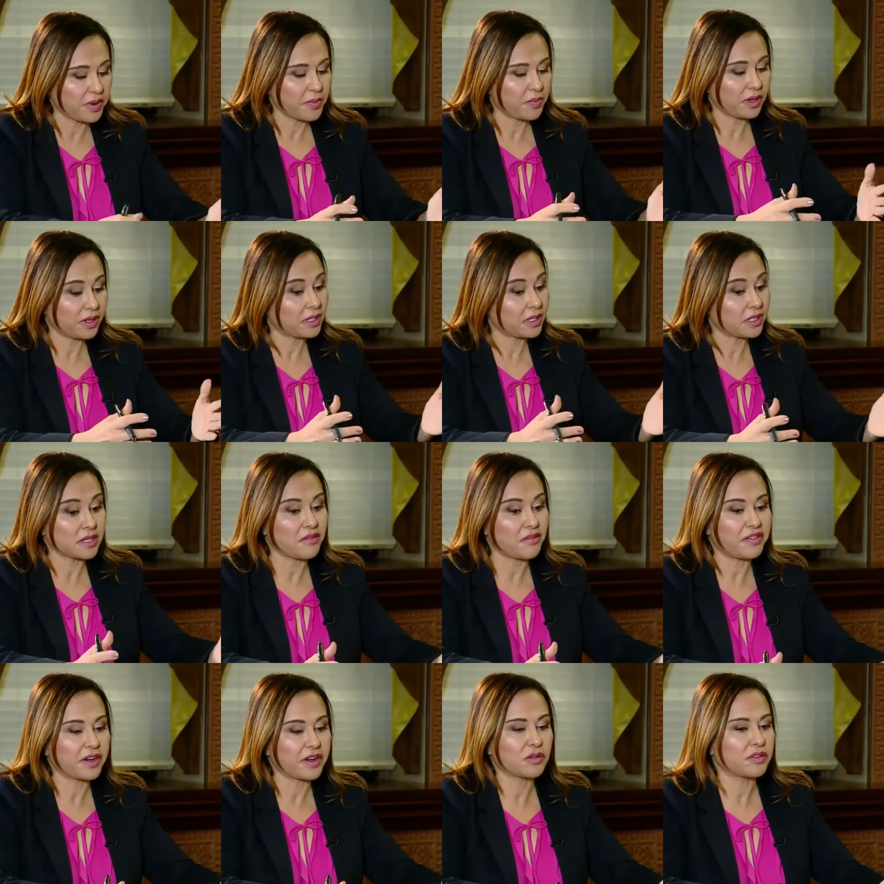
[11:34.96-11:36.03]
people and the
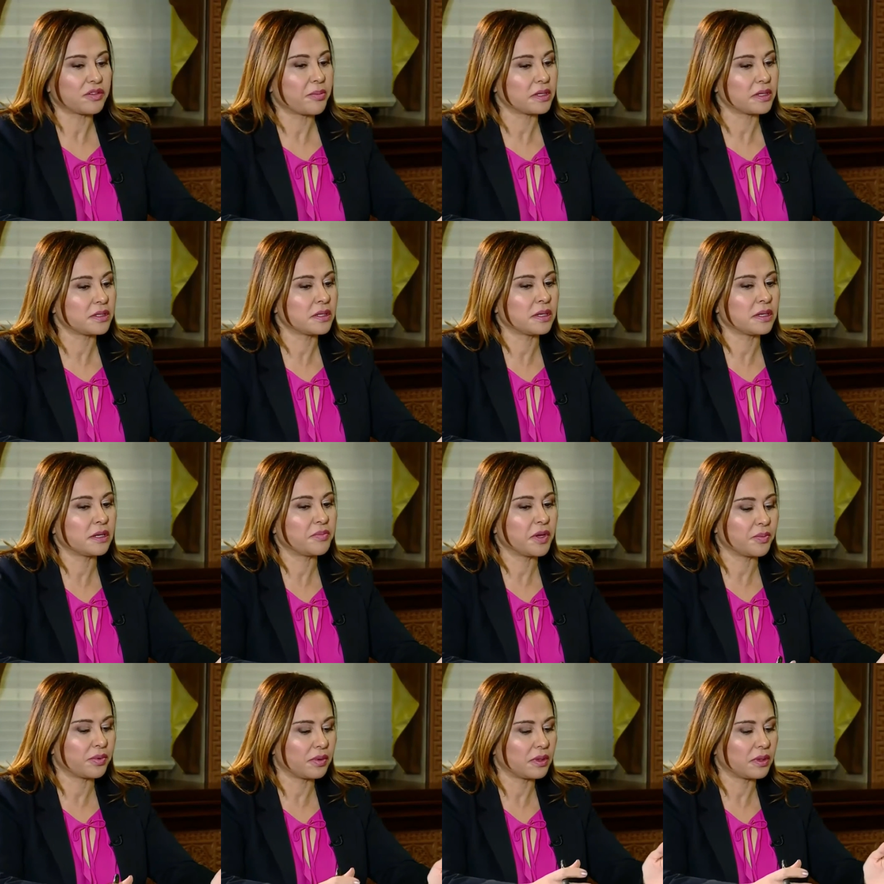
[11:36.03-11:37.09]
suffering of the Palestinian
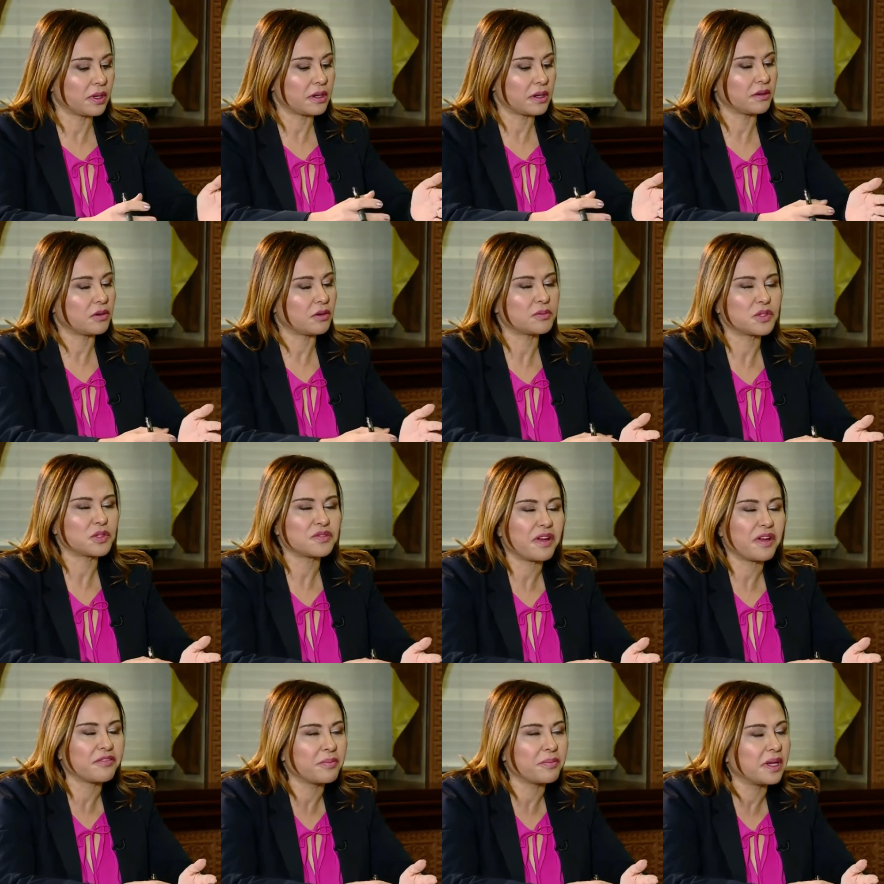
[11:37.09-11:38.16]
people, almost
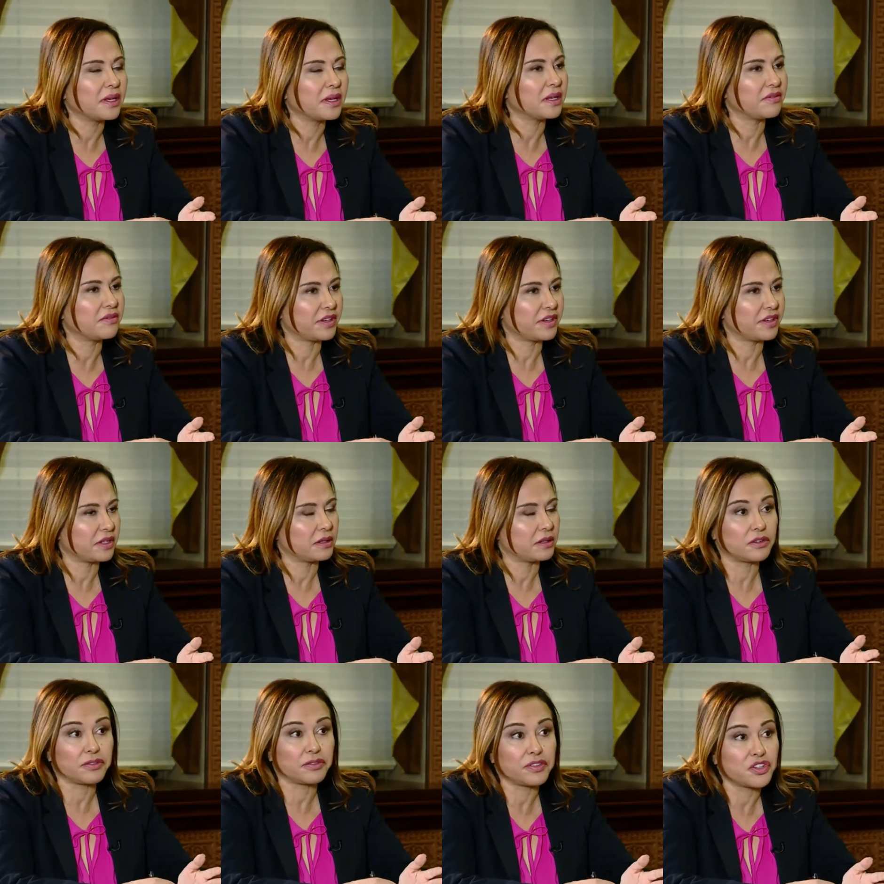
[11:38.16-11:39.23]
5 million live
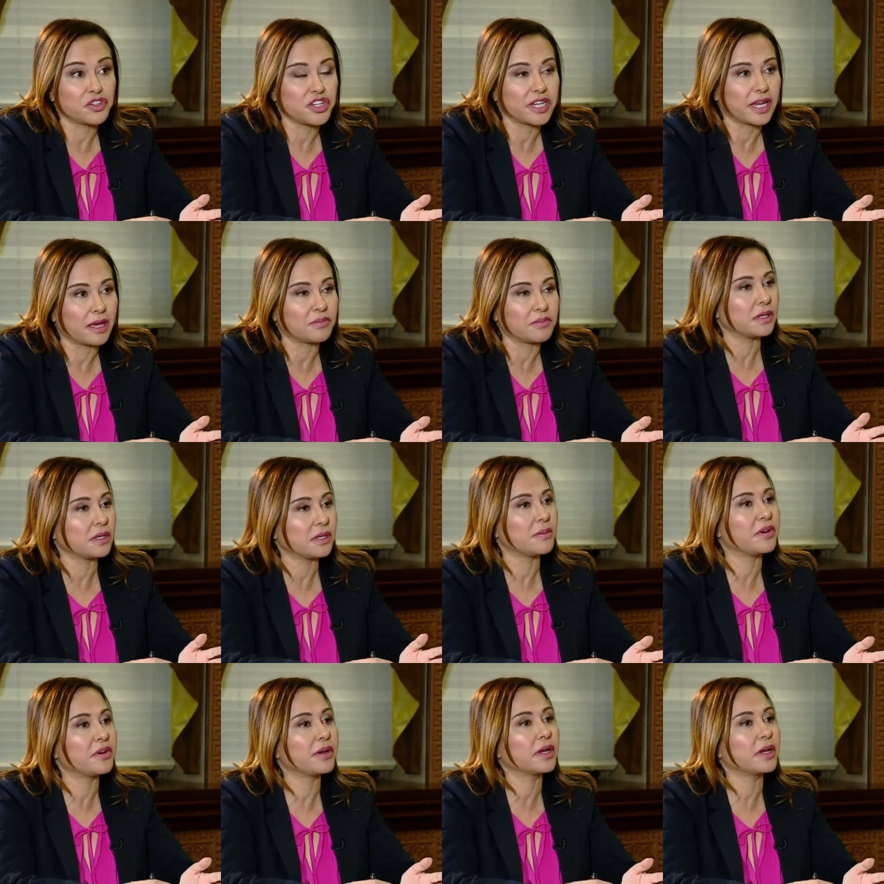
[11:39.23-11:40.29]
in refugee camps in
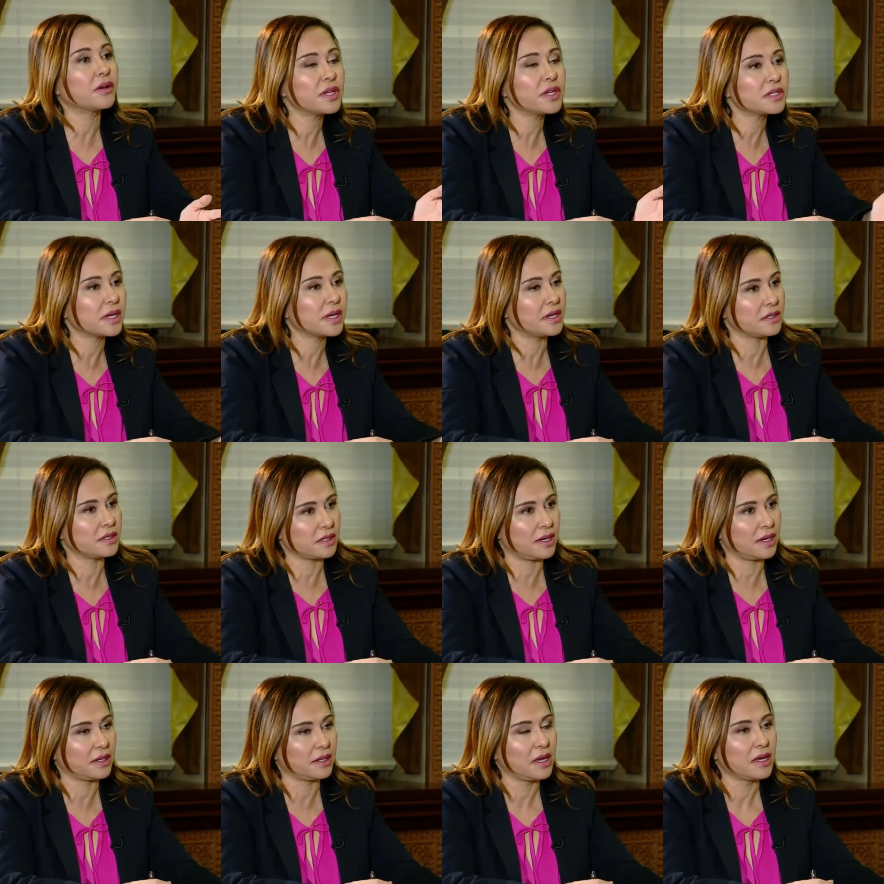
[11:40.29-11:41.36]
neighboring countries and
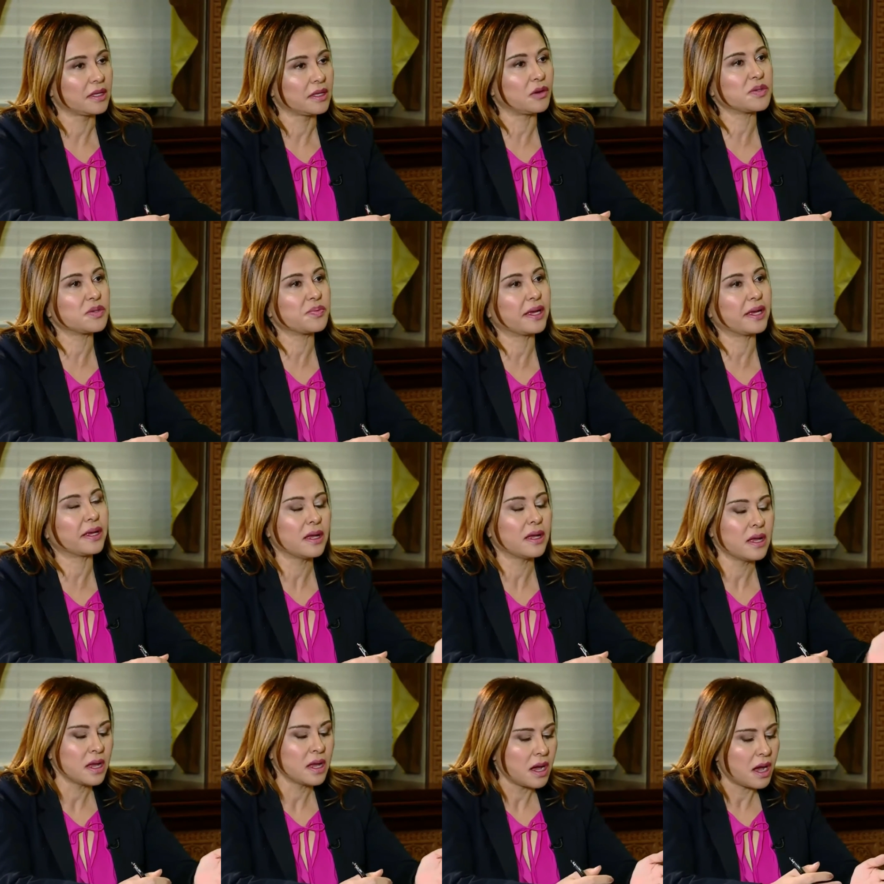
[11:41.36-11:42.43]
inside the West Bank.
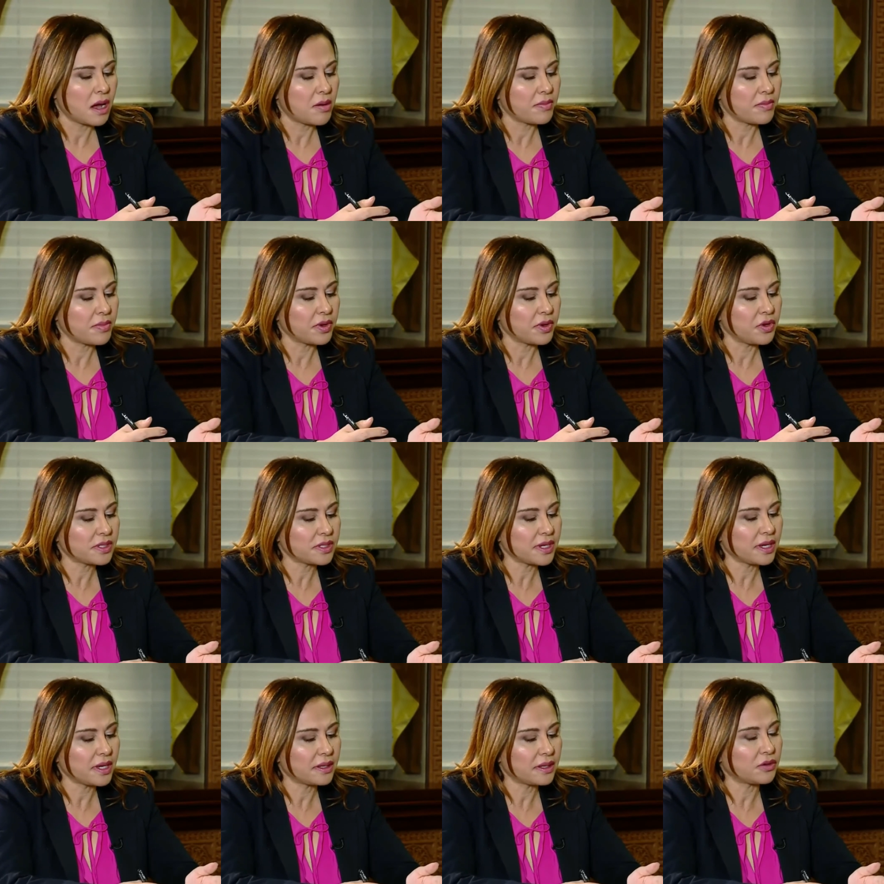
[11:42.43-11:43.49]
You're
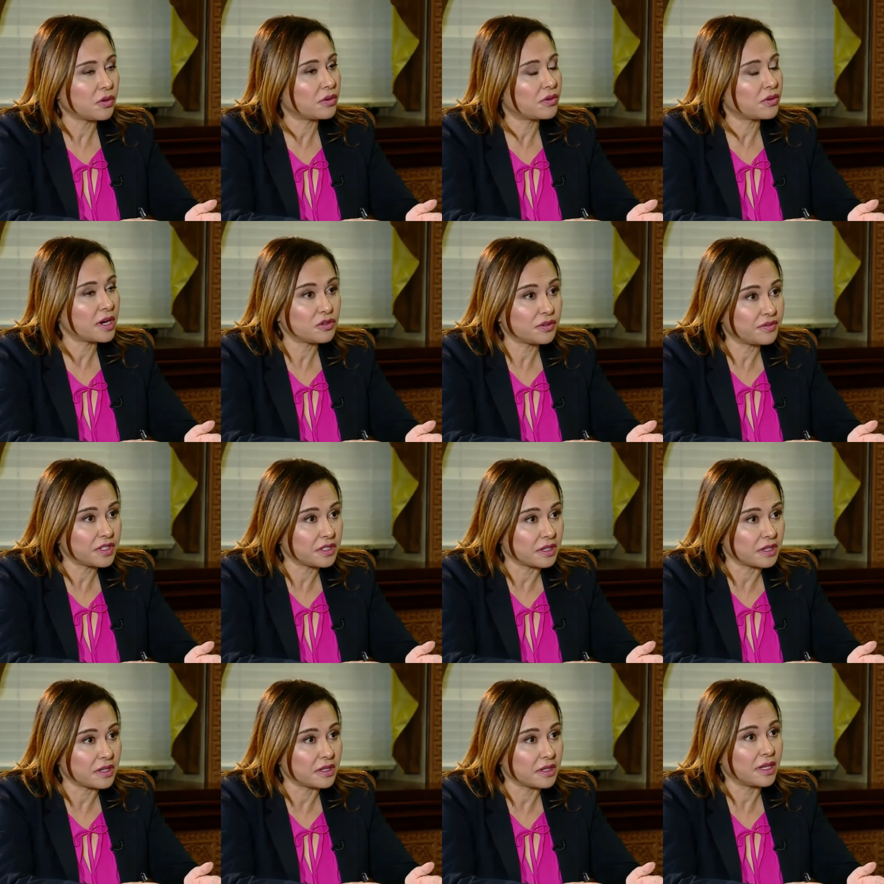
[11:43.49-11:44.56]
saying that no right of
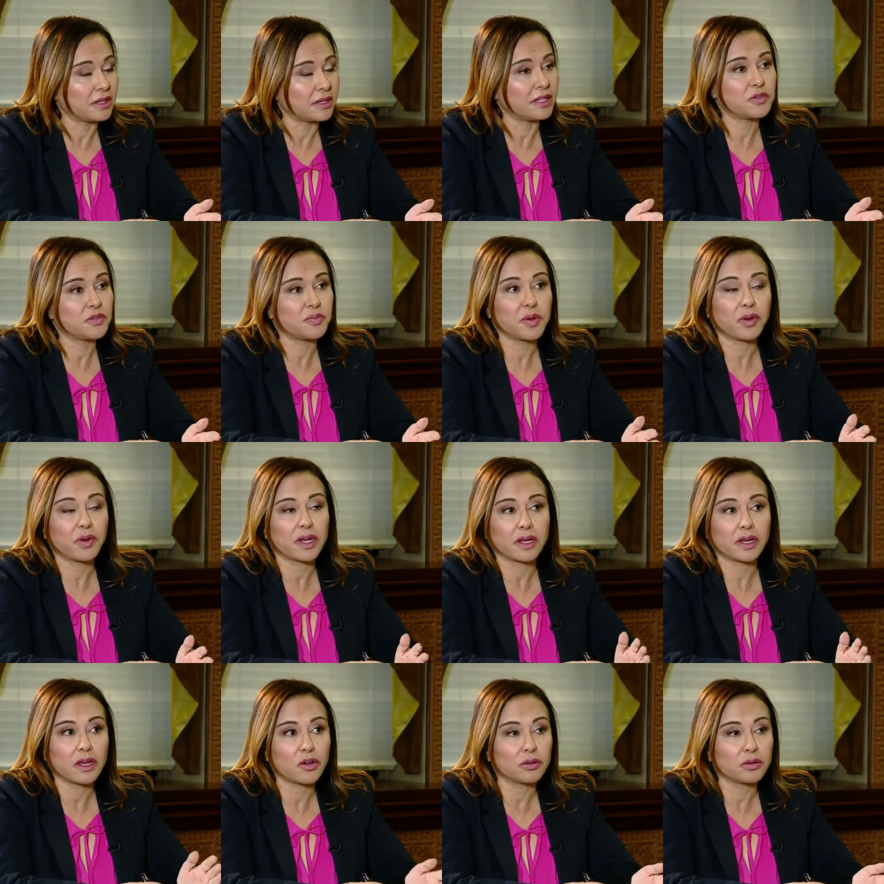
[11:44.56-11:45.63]
return, that these people
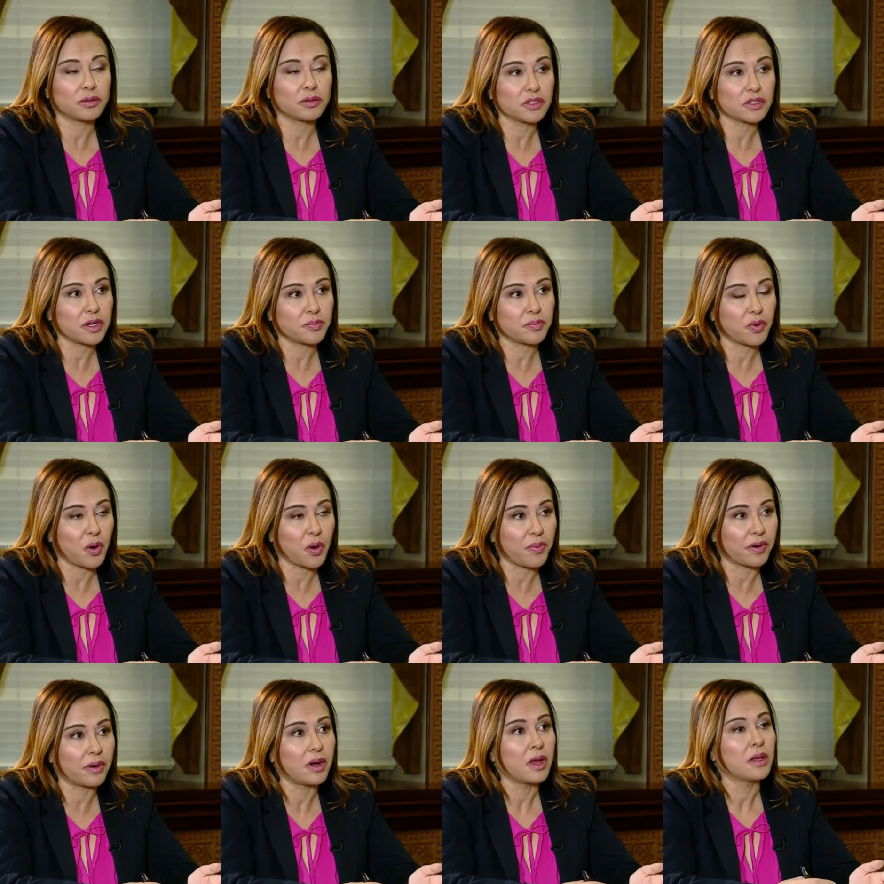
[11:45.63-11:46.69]
cannot go to Israel
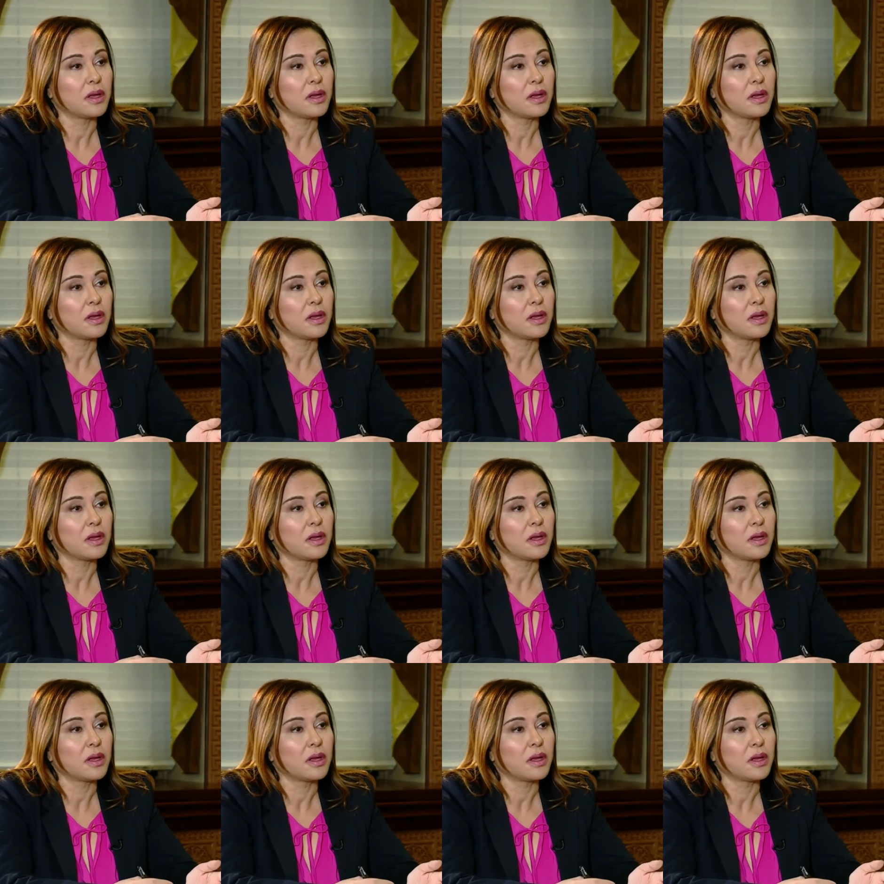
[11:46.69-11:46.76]
proper.